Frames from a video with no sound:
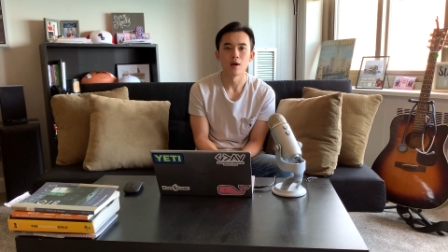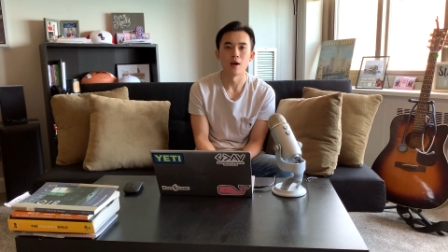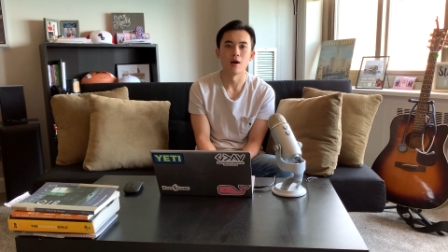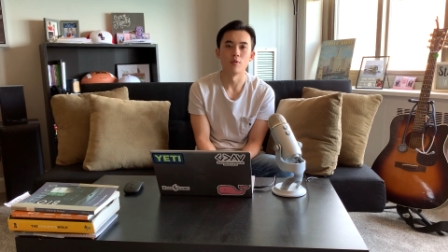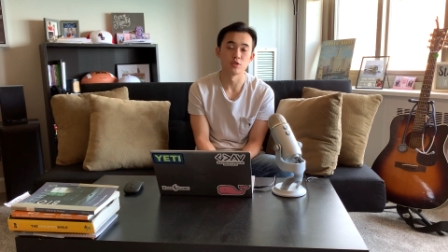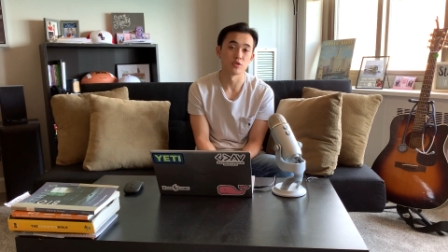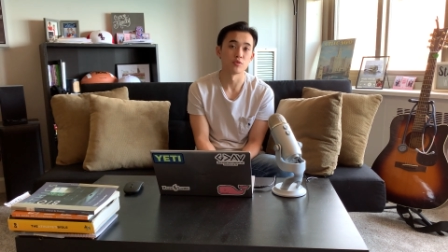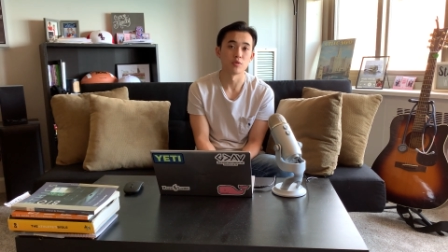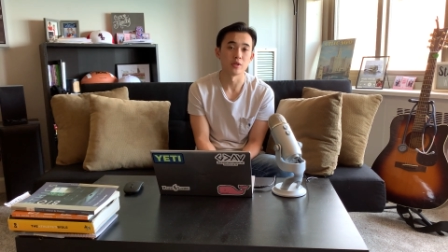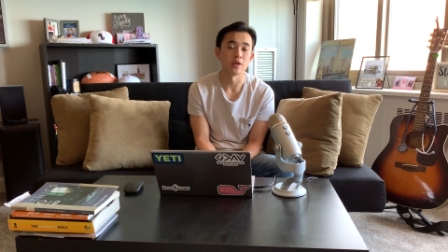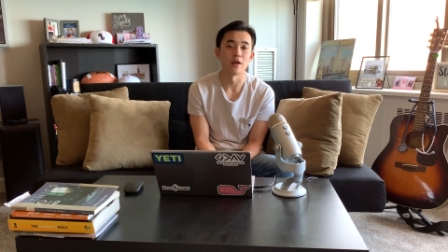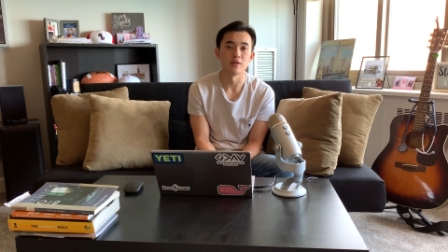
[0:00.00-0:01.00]
uh, which is
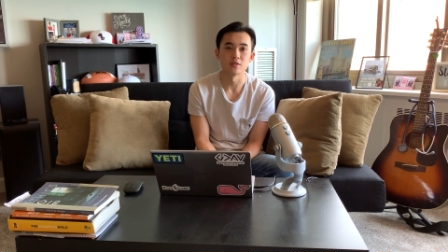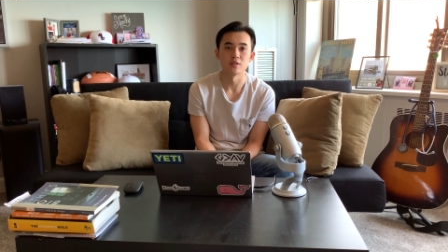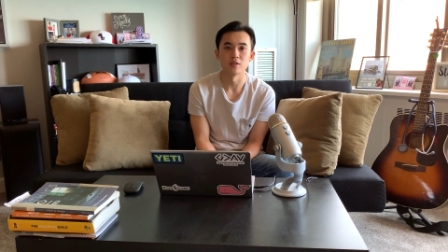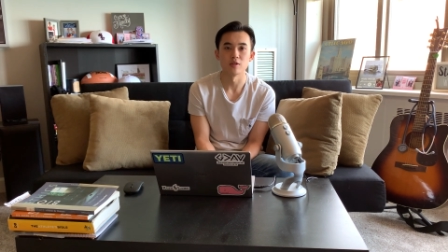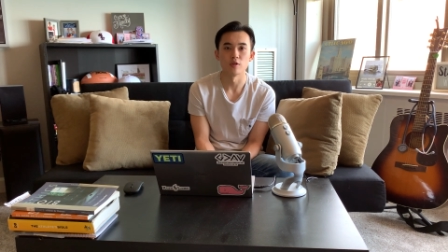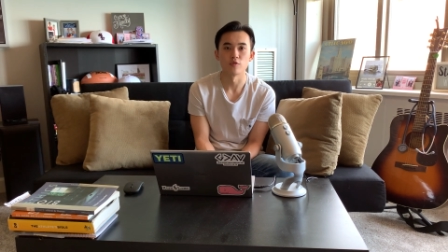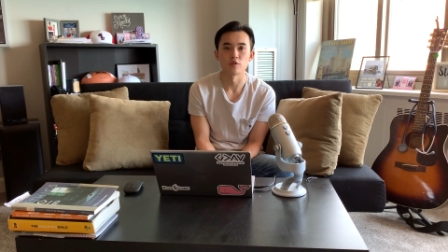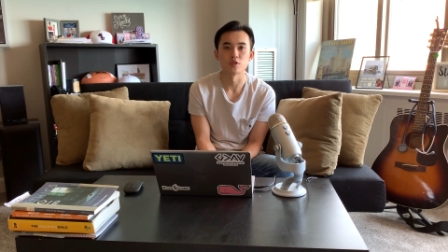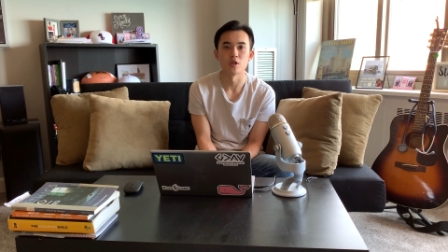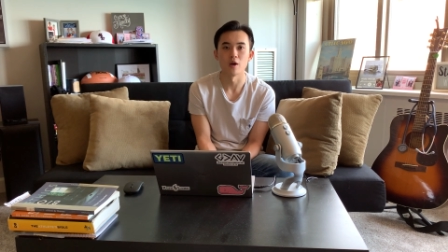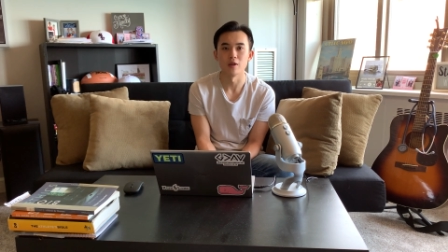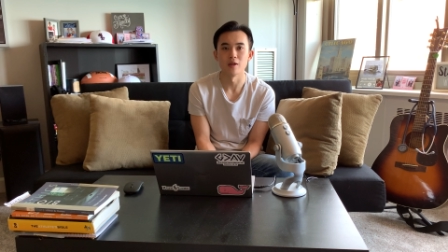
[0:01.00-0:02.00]
really nice and good for
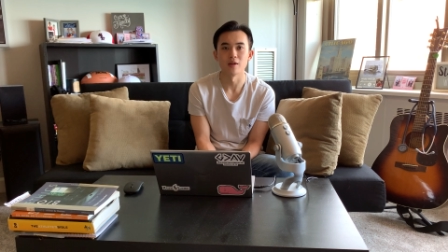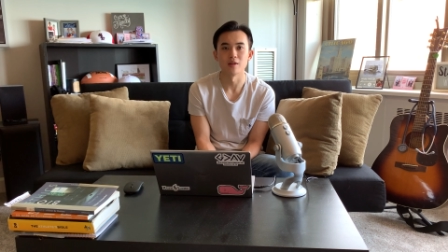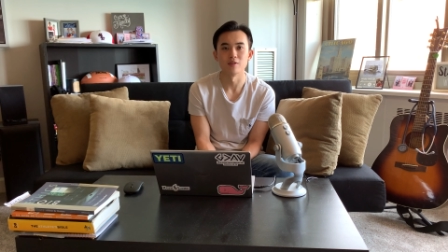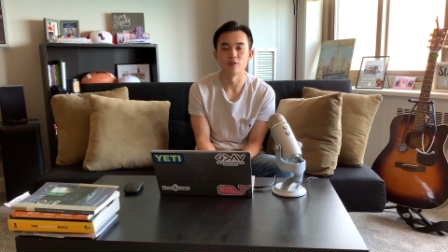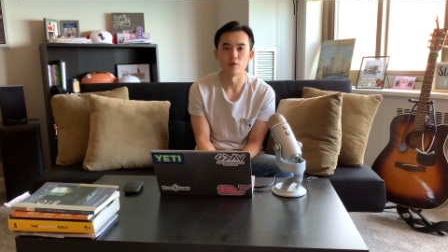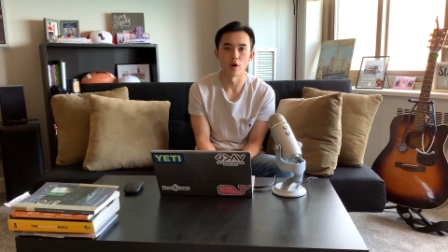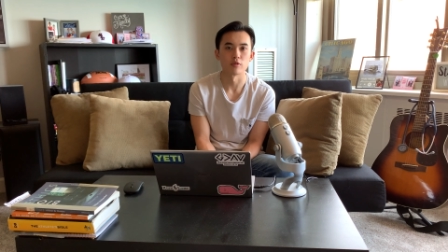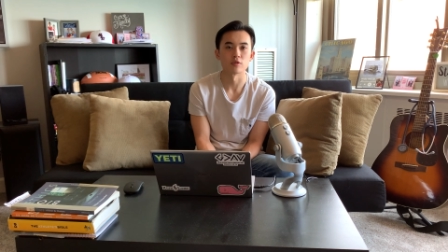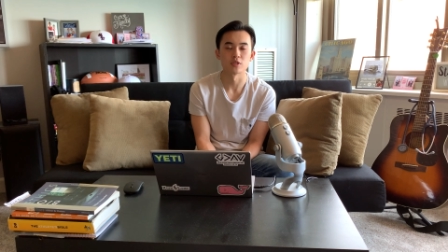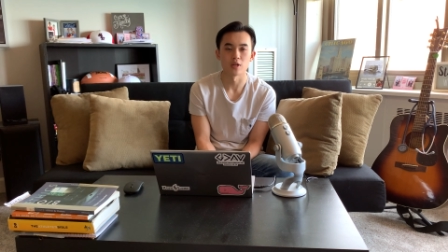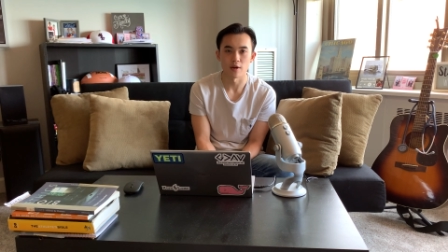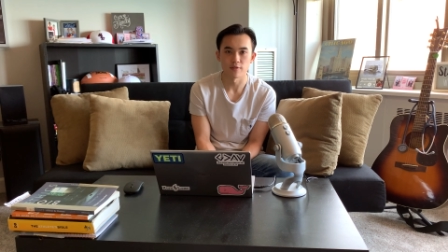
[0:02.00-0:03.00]
studying and doing other
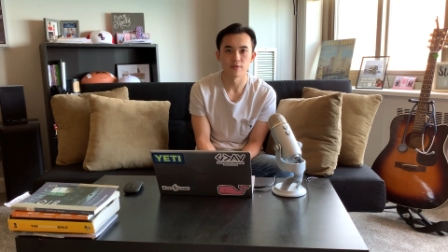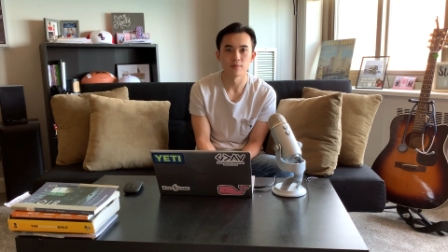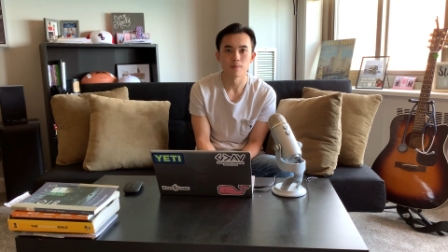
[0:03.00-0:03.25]
stuff.